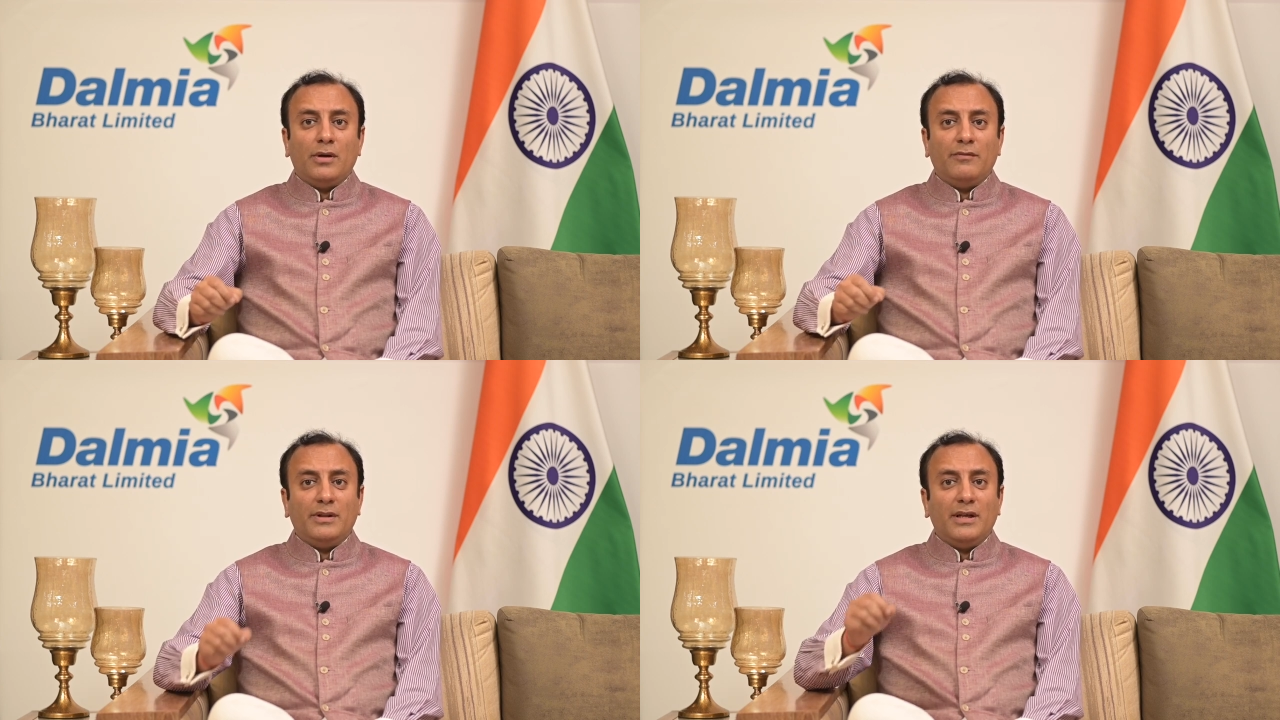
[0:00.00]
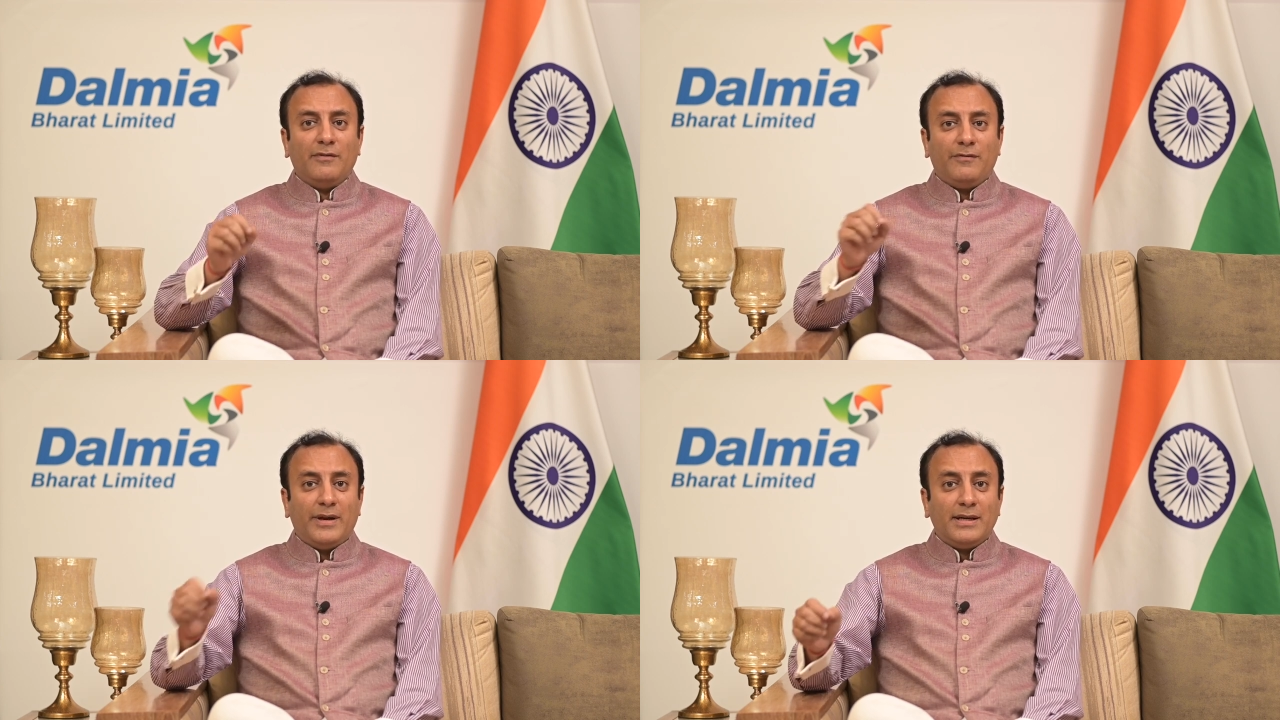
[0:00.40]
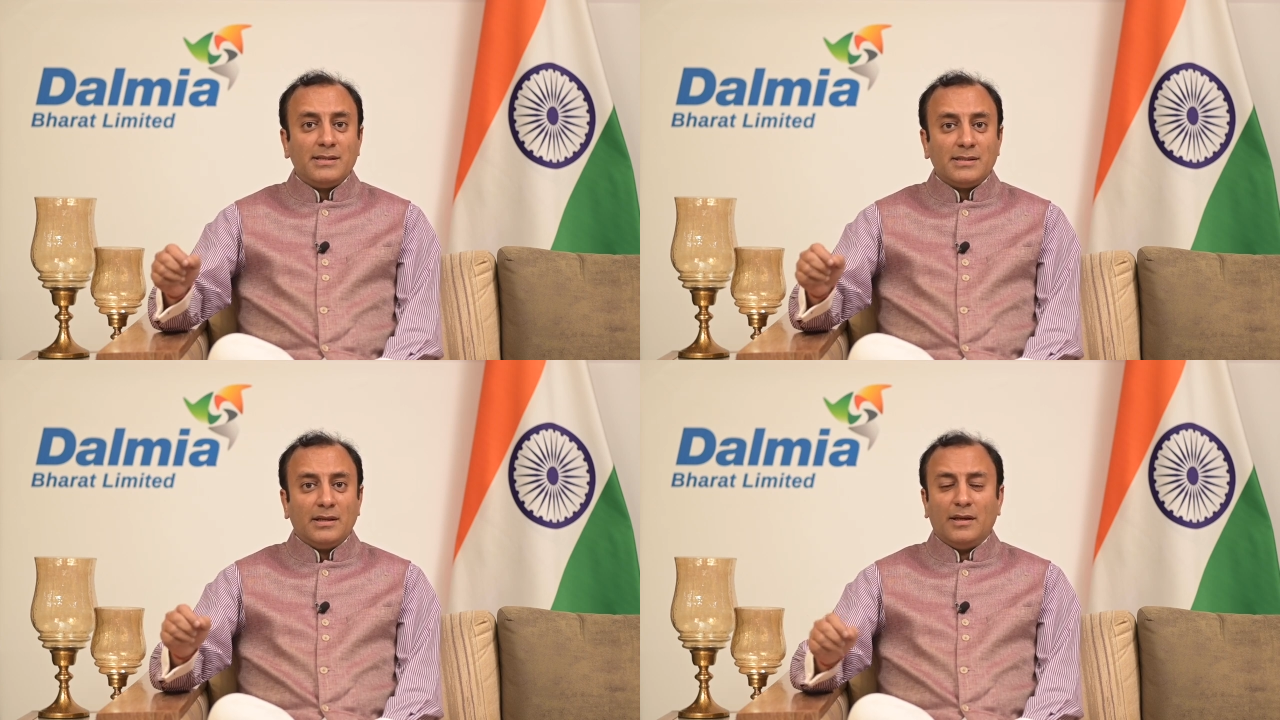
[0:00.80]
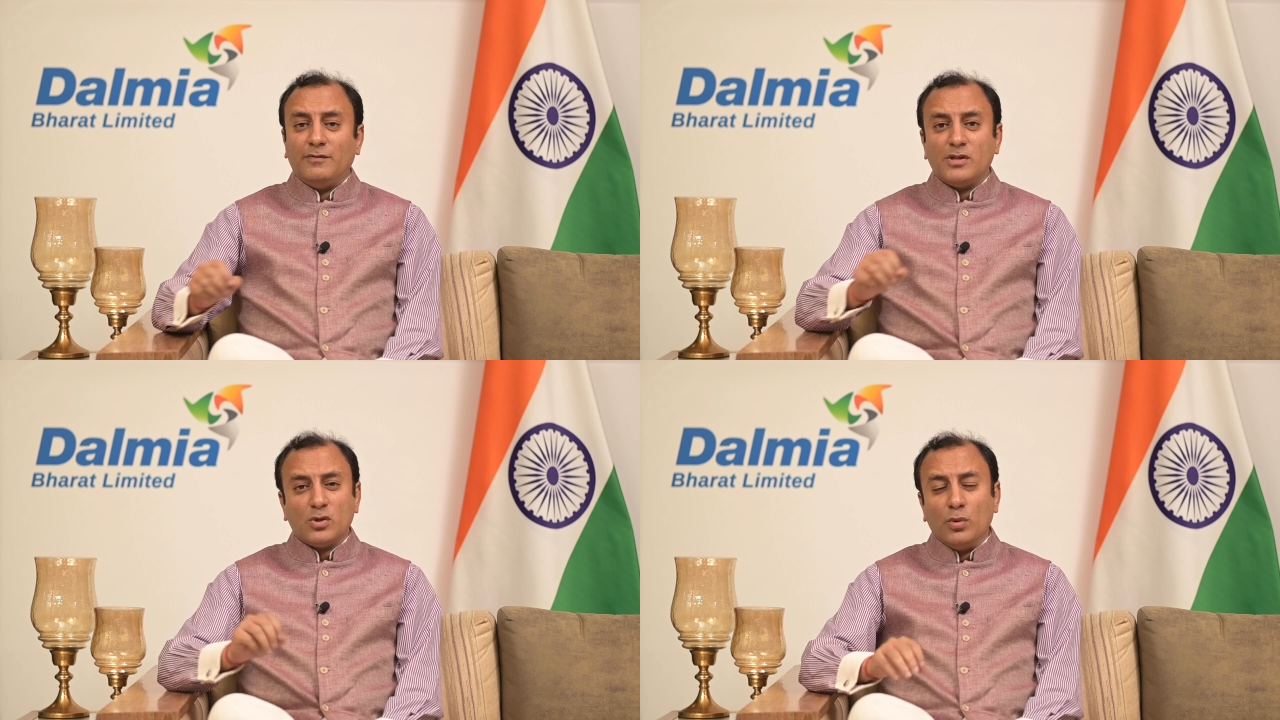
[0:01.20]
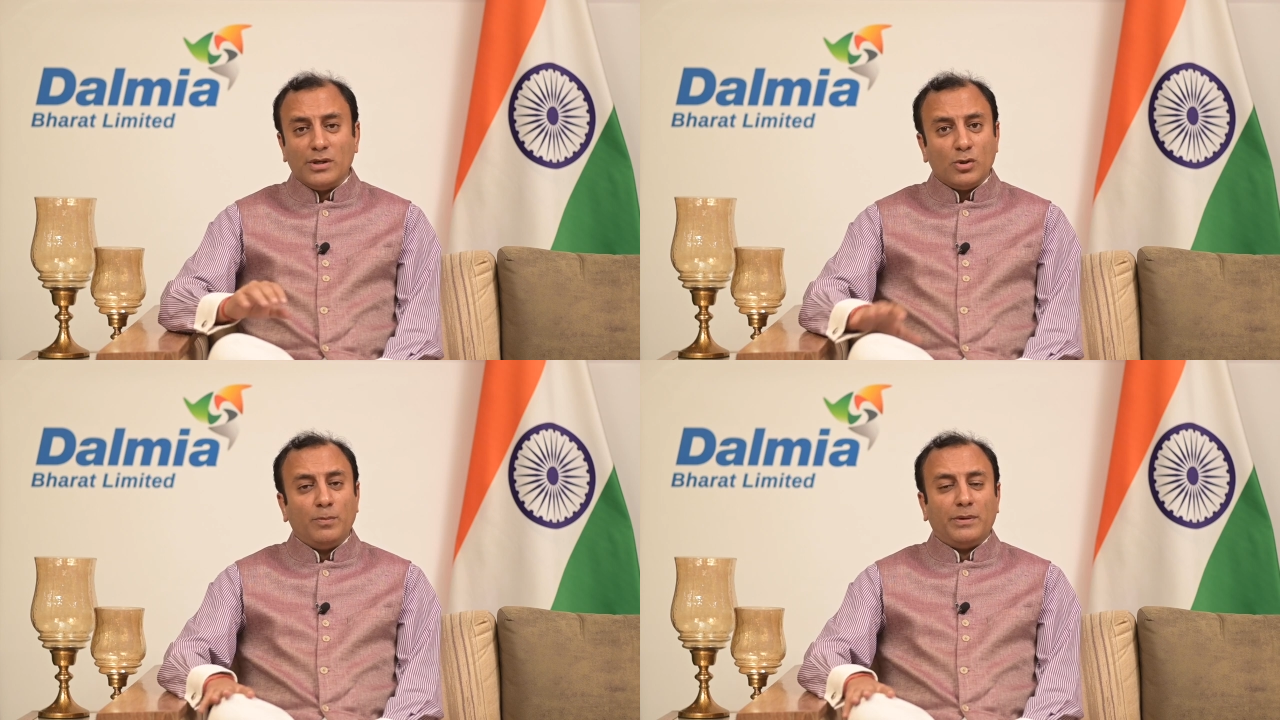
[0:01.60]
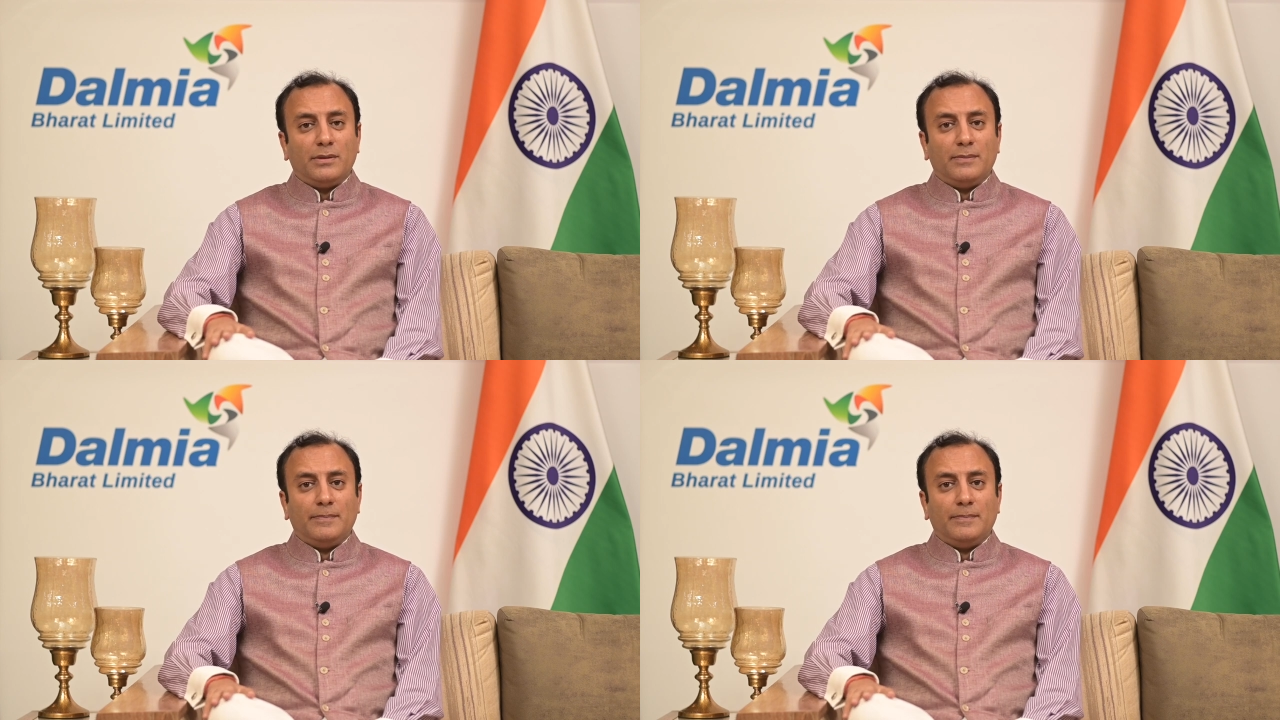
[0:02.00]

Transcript: with their friends if the school is open.